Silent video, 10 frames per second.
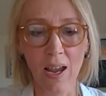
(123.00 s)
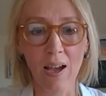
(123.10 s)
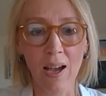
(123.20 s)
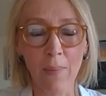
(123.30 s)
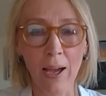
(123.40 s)

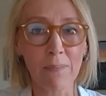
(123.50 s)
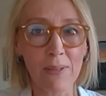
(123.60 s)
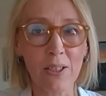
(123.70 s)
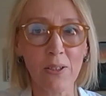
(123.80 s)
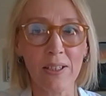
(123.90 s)
I'm
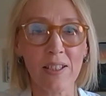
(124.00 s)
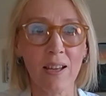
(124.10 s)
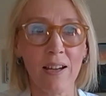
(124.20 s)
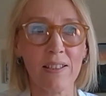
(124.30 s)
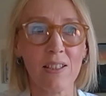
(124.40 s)
absolutely
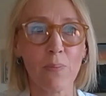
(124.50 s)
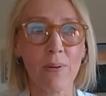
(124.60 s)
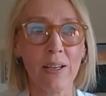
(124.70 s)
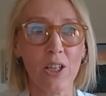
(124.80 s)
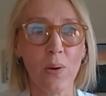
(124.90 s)
delighted to
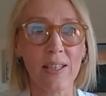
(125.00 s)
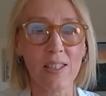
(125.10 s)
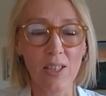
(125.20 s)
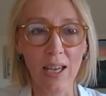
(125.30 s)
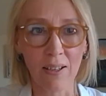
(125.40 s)
bring you a
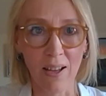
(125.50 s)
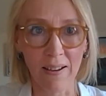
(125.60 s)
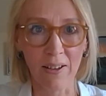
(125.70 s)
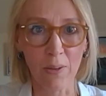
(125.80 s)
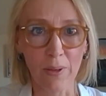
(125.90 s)
stellar
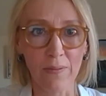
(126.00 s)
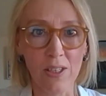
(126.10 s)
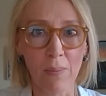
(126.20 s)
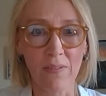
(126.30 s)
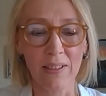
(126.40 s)
lineup of
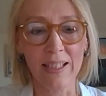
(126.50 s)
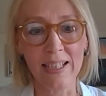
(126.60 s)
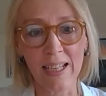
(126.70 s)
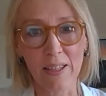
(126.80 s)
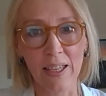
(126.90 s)
some of the
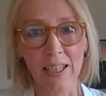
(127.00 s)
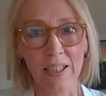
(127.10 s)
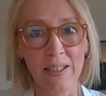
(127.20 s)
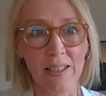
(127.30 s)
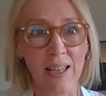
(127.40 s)
leading
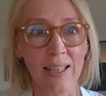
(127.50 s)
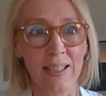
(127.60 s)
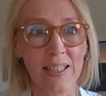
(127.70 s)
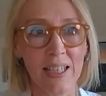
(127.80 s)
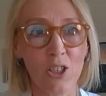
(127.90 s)
thinkers and
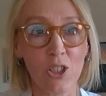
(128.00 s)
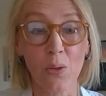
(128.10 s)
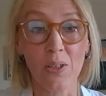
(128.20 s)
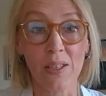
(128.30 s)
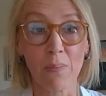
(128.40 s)
indeed
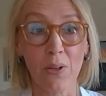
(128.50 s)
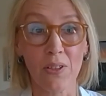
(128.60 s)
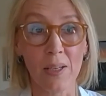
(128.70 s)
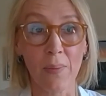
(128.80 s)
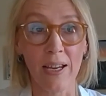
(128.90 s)
doers in
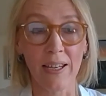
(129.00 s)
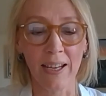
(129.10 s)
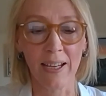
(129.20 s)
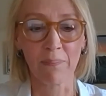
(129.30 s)
policymaking.